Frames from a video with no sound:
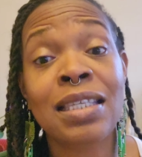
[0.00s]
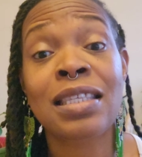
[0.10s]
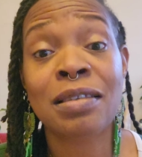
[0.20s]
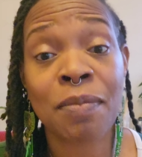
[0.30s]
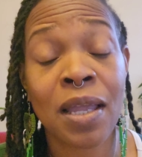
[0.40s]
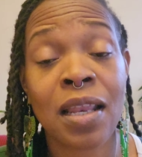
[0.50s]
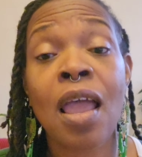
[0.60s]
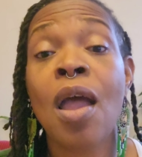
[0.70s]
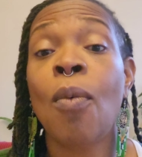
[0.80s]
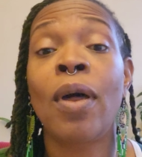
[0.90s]
spent.
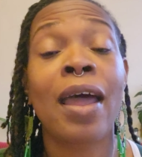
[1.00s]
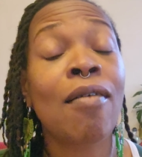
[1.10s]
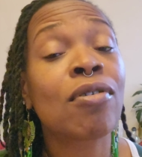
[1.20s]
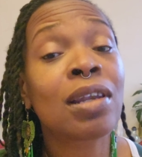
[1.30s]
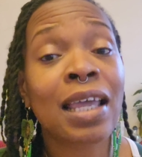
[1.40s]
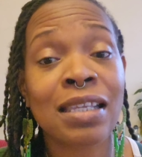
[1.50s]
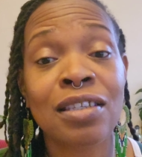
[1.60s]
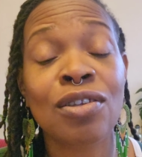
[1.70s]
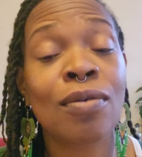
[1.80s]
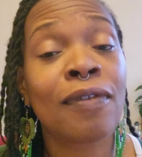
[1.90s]
Whatever lesson
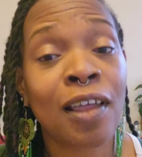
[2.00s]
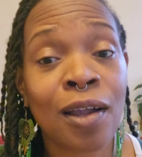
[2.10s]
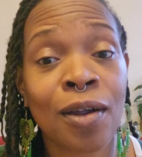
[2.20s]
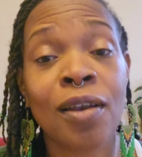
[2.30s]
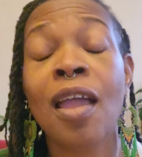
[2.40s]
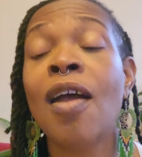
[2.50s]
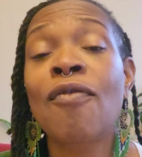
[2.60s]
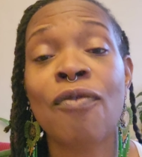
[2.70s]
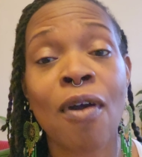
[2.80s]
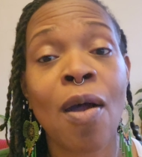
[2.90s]
you learned
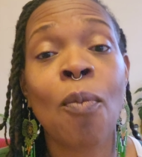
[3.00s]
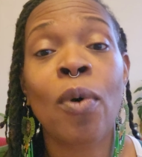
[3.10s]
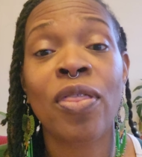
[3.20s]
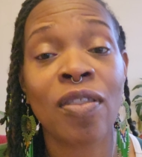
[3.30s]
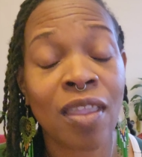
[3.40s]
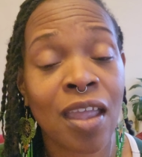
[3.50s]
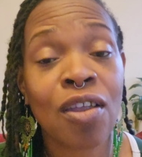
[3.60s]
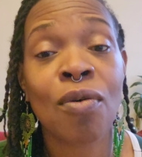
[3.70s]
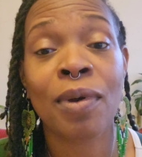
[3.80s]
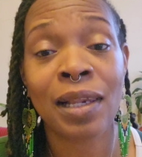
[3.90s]
from with the thing
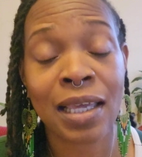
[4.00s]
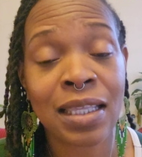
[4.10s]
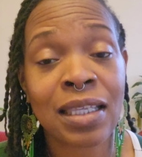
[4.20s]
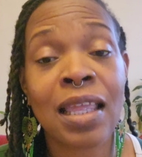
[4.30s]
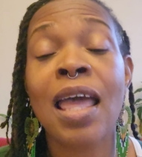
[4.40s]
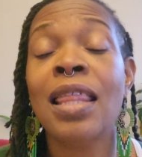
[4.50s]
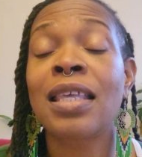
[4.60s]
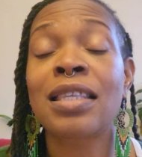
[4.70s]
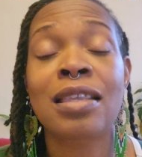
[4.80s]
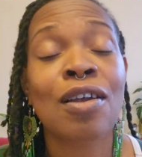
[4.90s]
you're releasing,
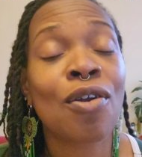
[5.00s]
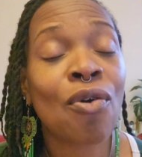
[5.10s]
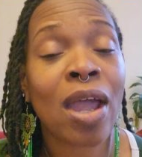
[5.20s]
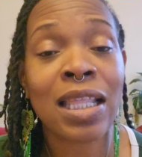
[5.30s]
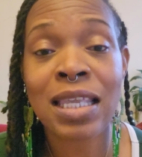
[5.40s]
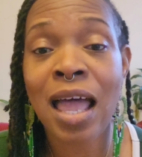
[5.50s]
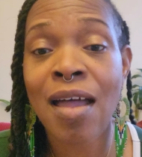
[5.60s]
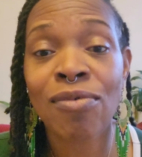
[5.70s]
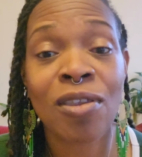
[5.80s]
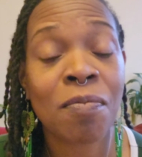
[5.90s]
this is a great time
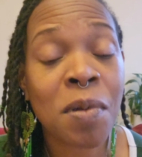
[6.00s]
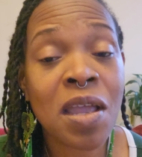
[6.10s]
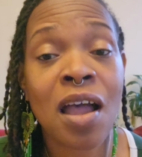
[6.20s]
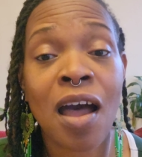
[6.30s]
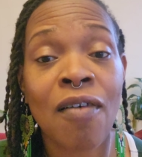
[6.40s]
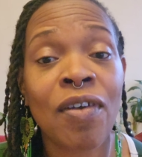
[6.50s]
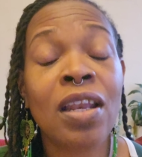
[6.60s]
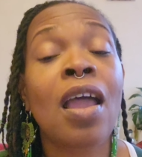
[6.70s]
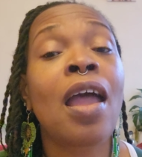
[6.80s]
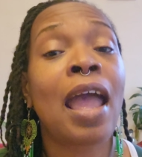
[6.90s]
to speak of it
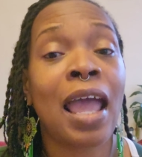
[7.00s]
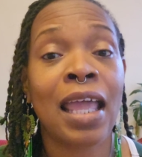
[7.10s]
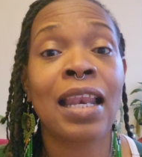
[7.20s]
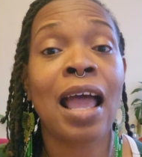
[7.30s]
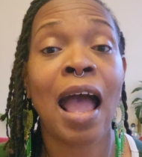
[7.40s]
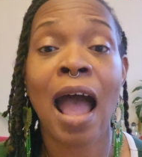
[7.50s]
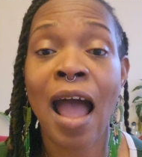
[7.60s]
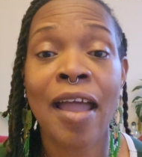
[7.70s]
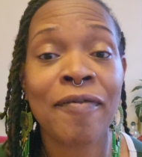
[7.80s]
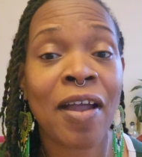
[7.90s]
in a
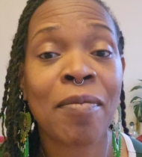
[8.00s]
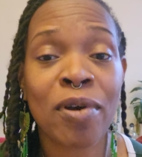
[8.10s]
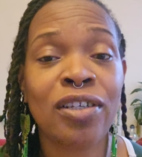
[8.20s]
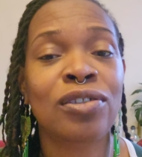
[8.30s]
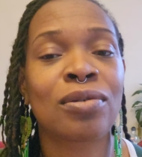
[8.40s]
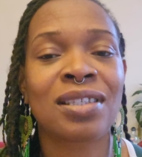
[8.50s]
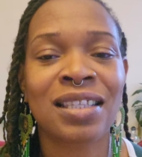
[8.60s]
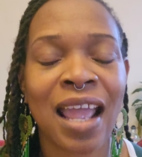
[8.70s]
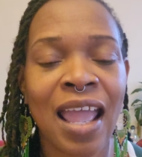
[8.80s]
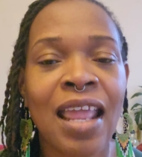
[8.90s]
high vibrational
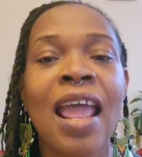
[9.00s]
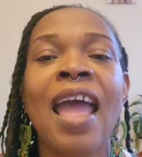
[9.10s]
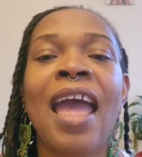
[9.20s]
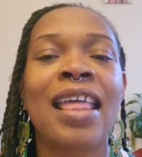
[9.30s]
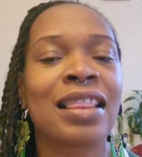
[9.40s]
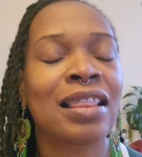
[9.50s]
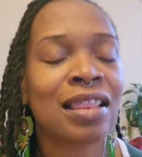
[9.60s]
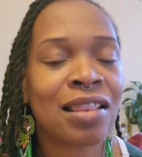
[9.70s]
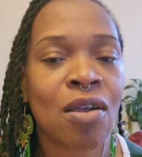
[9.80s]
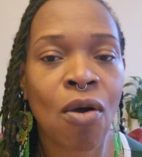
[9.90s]
state
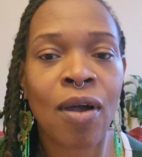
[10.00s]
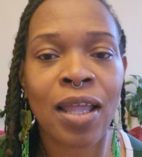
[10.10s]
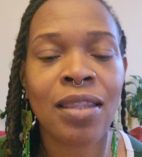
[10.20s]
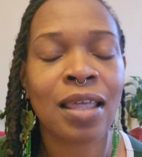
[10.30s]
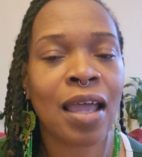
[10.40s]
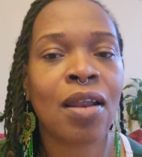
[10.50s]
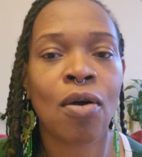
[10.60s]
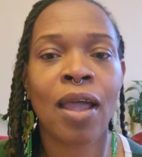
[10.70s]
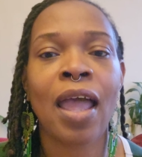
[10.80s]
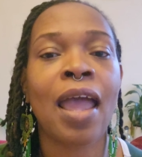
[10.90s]
and knowing that,
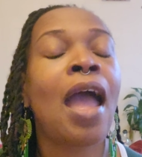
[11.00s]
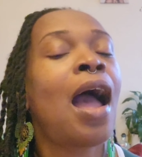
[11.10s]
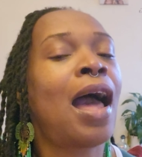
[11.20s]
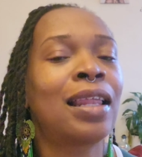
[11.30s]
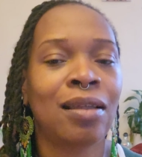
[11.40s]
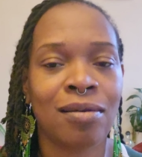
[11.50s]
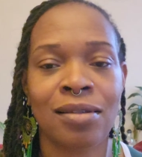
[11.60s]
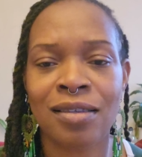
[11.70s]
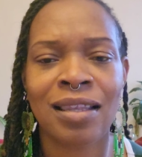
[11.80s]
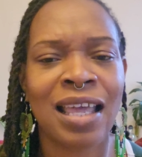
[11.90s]
okay, I learned
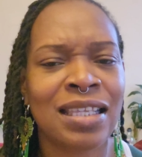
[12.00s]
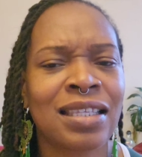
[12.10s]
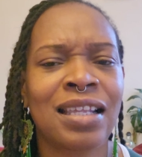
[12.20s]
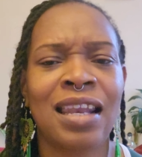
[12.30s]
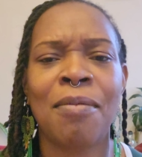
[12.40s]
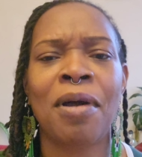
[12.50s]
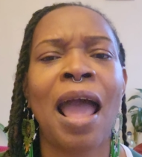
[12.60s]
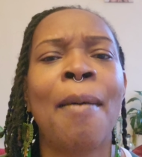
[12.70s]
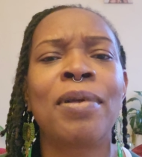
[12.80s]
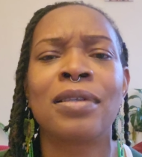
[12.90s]
this lesson and I'm
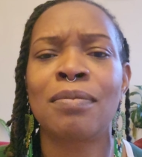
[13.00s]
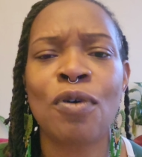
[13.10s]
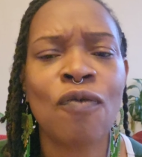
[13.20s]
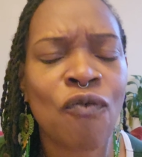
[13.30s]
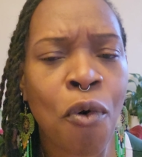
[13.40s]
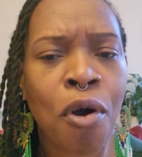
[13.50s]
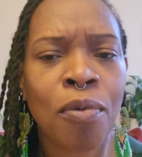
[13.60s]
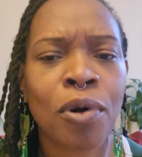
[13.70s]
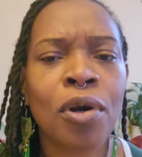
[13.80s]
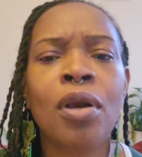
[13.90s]
happy to move
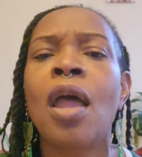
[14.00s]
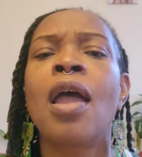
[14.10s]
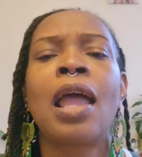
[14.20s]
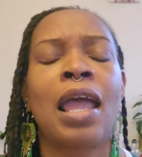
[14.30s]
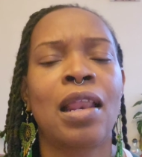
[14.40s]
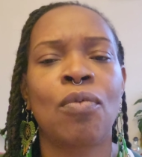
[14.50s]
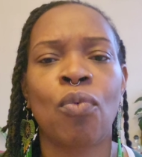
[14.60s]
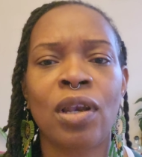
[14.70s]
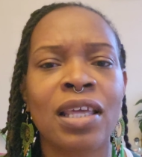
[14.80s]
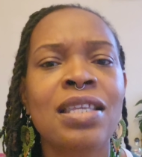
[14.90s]
forward and
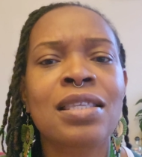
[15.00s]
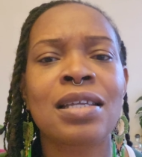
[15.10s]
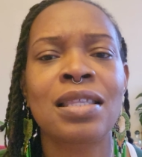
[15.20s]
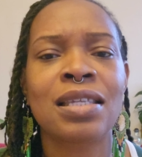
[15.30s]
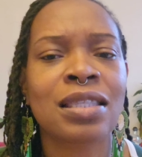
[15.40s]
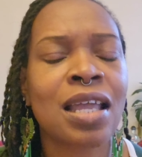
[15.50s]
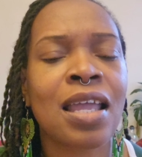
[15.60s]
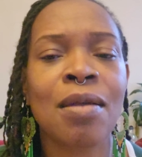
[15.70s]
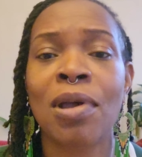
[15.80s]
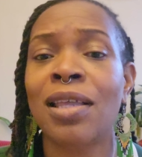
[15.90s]
releasing this
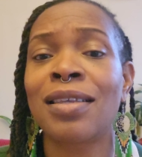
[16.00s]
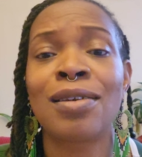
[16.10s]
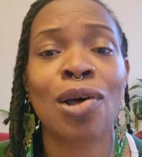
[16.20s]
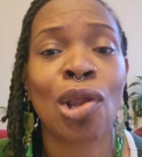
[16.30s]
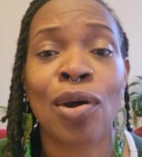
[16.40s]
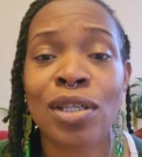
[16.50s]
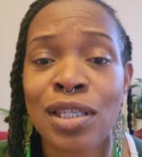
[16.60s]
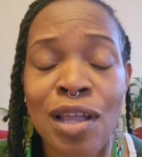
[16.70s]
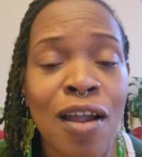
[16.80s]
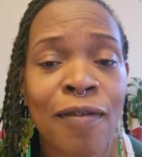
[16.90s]
thing because it no longer
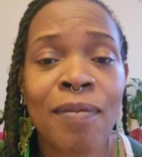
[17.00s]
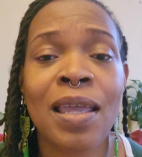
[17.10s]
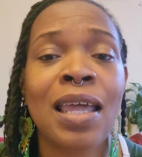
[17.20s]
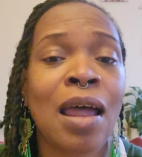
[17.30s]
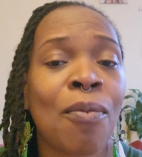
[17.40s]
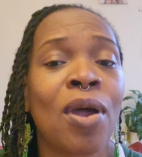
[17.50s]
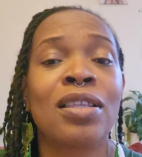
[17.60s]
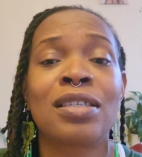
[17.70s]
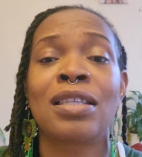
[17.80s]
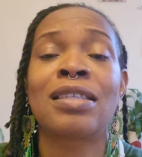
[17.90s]
serves me and I'm ready
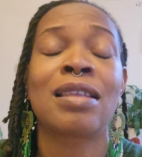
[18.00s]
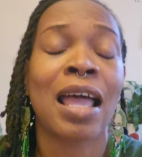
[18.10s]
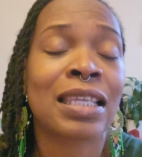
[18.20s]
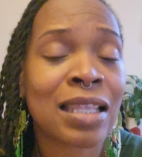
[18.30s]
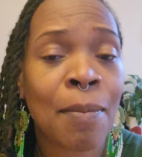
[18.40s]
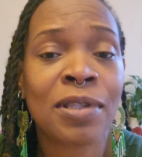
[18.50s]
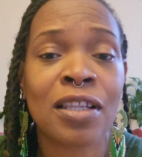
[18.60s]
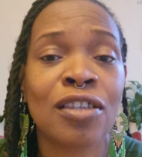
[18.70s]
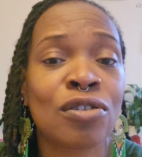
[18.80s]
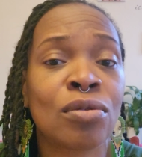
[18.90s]
to step into
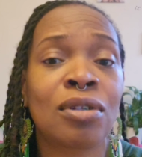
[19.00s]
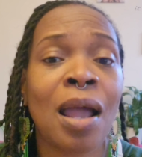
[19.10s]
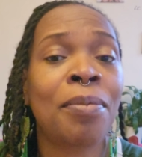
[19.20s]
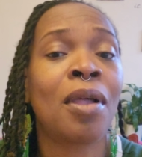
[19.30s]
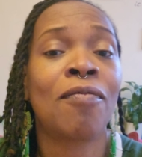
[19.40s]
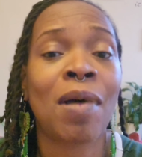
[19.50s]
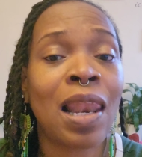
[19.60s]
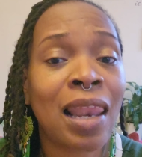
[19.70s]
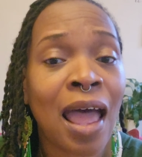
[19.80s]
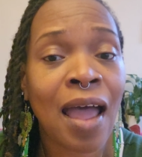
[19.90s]
this new chapter of my
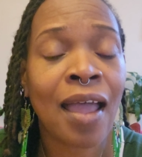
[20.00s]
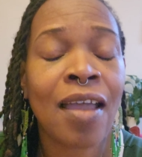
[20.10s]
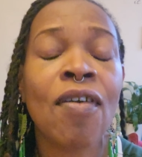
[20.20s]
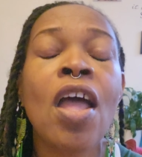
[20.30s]
life.